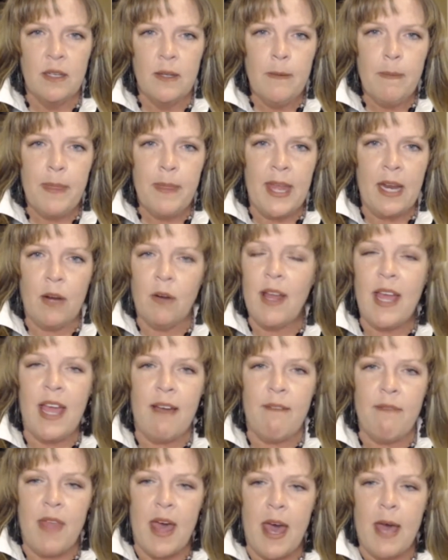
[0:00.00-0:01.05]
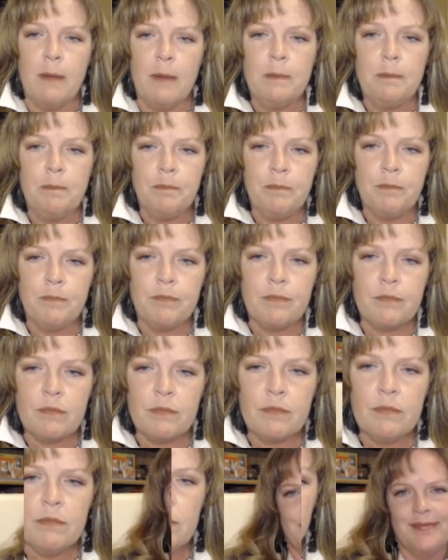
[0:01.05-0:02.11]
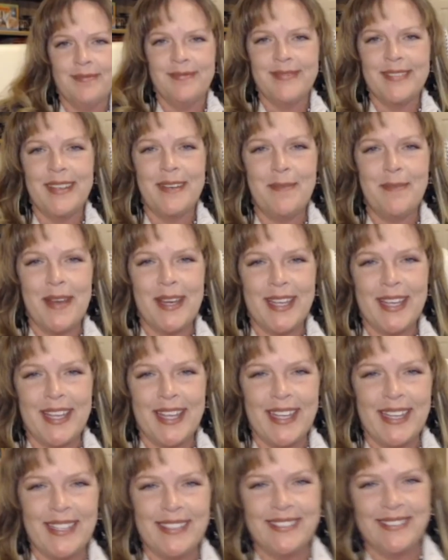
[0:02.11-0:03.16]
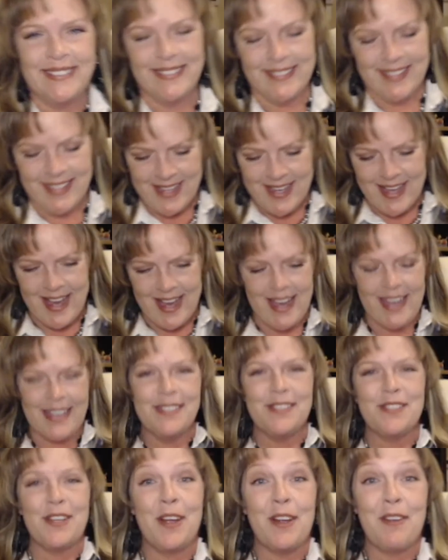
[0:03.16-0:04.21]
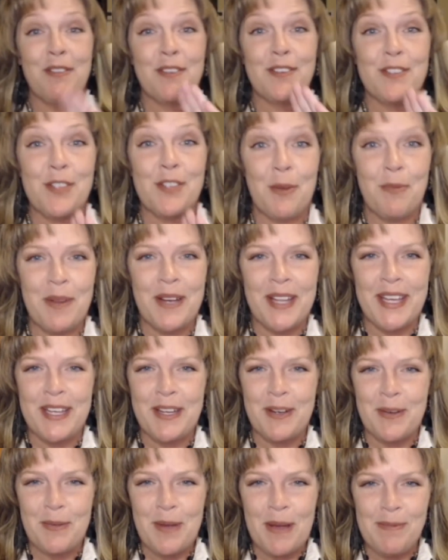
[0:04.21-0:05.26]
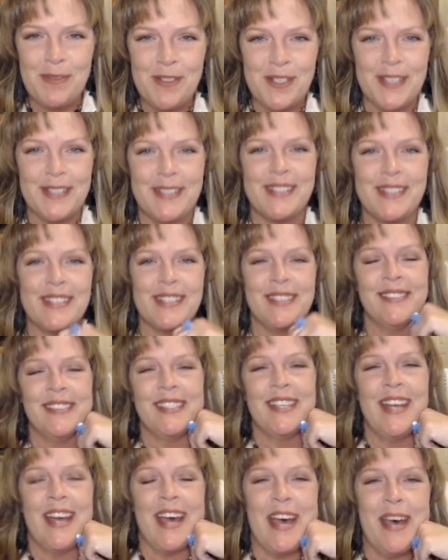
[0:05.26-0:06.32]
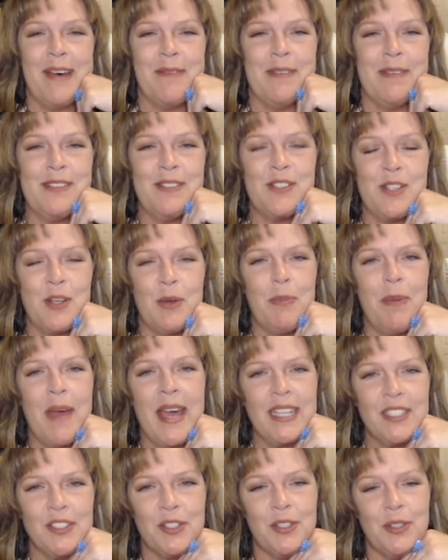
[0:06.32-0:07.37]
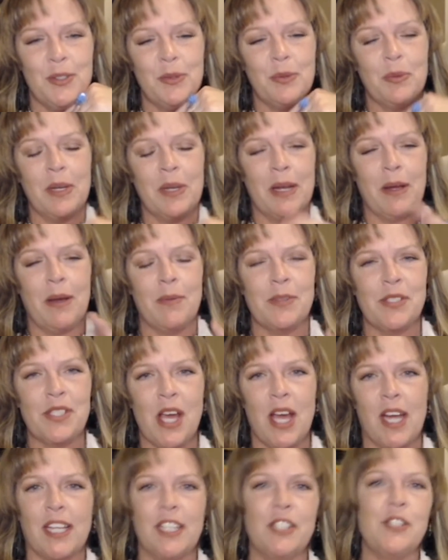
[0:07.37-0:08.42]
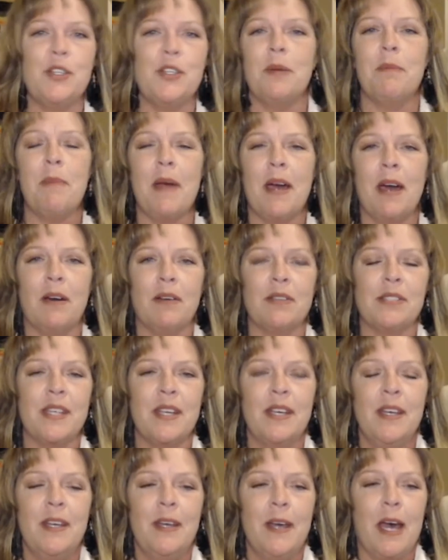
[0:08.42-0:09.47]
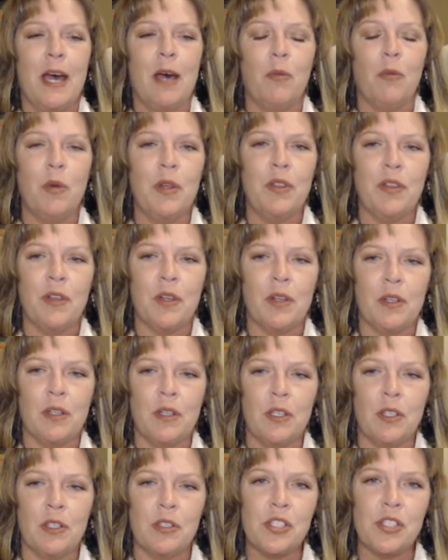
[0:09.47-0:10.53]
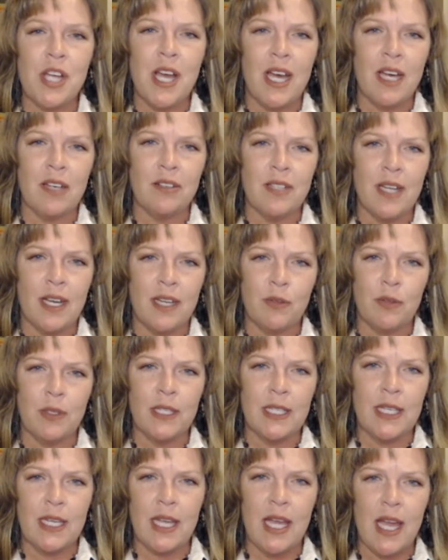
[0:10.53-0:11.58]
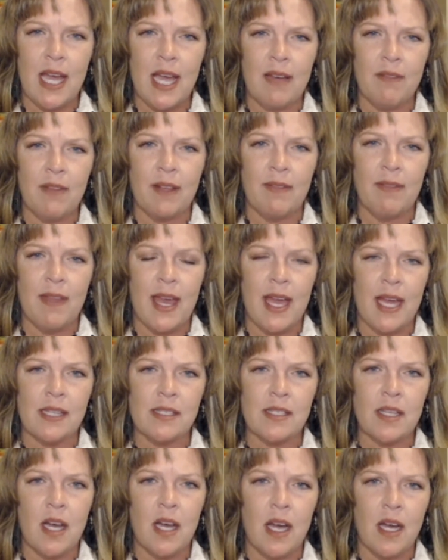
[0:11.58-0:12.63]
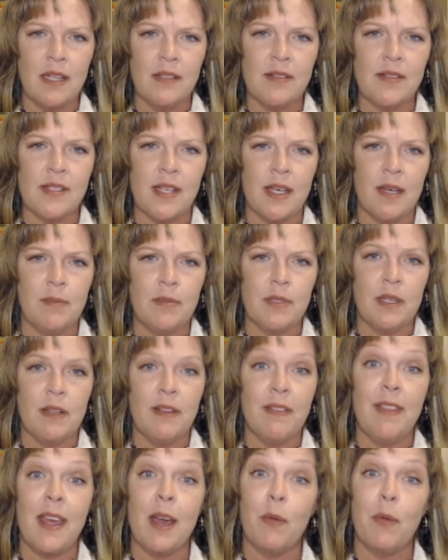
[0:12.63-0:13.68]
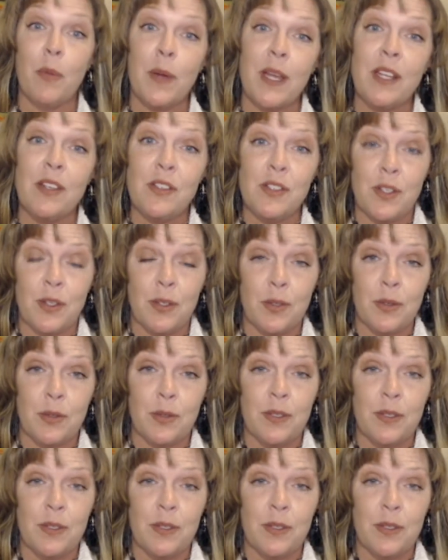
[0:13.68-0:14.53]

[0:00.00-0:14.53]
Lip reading: They don't have that. I'm back again. Sorry for so many interruptions. So back to what I was talking to you about with your child not really having that concept that we do